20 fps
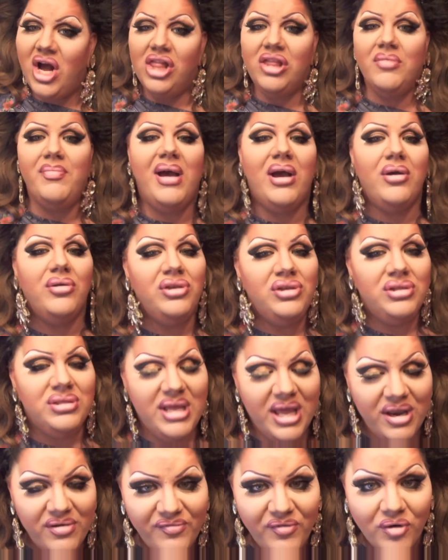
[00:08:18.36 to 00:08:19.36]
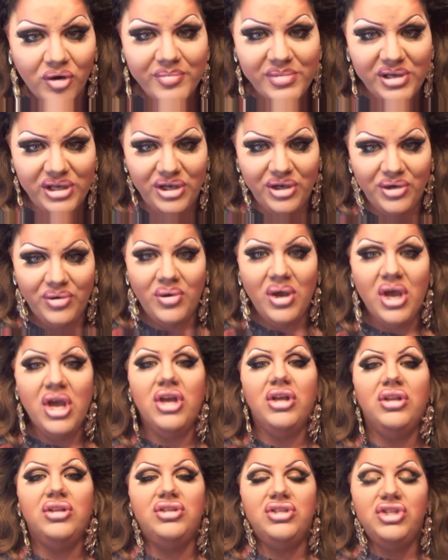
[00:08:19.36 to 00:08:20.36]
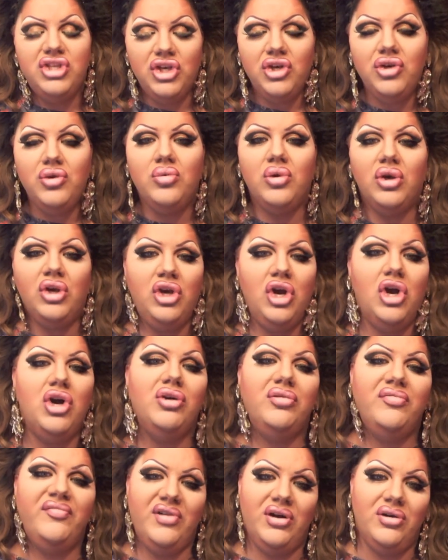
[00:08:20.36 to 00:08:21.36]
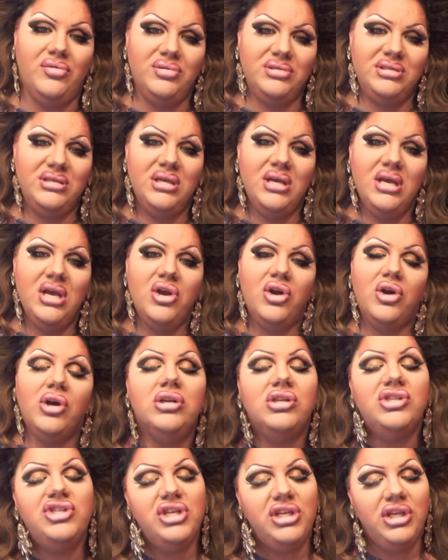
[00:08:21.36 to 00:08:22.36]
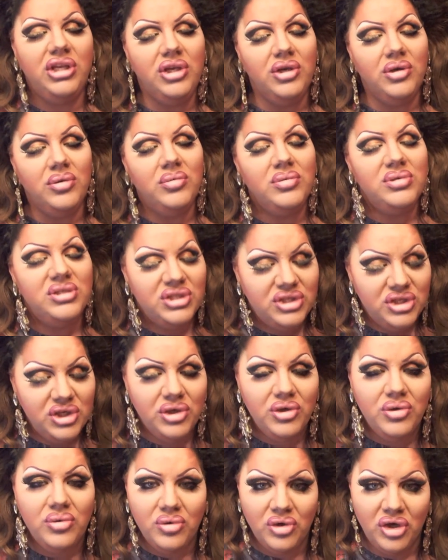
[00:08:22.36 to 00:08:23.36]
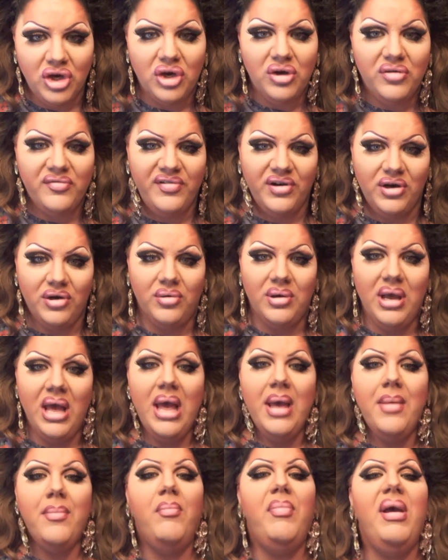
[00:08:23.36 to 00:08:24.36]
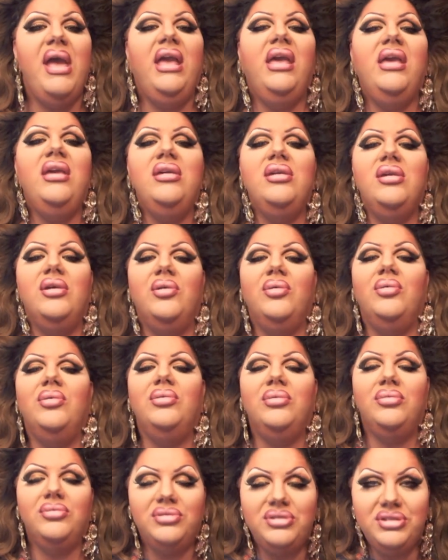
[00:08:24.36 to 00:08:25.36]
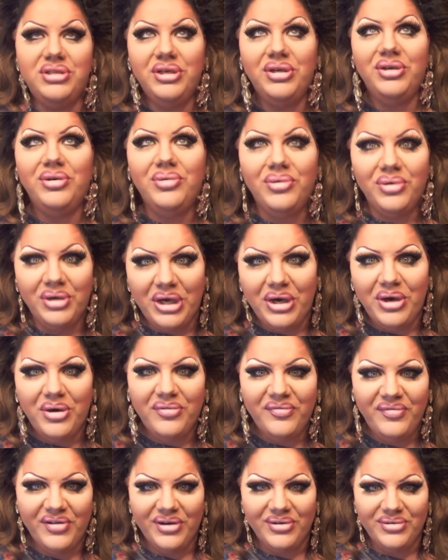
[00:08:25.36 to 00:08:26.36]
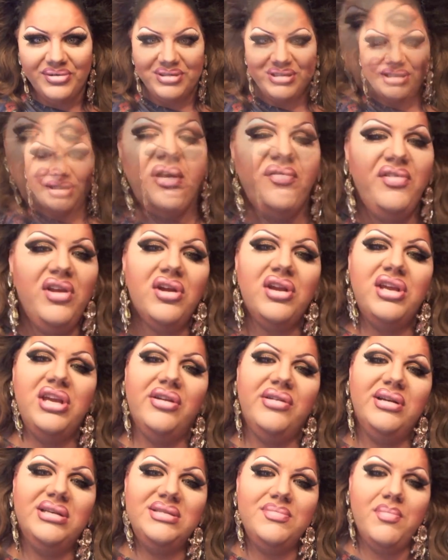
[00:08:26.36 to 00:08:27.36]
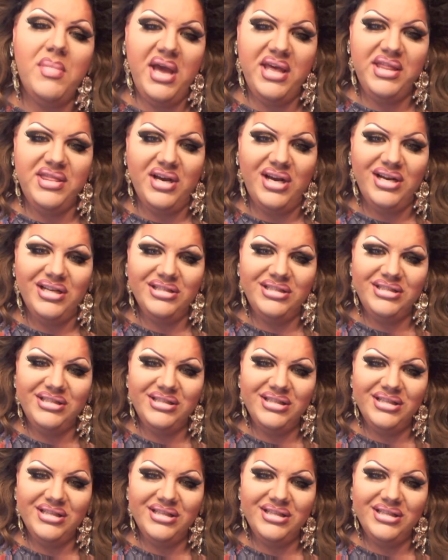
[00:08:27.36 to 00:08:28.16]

all about informing you to go vote, urging you to go vote, begging you to go vote. But if you're curious my thoughts,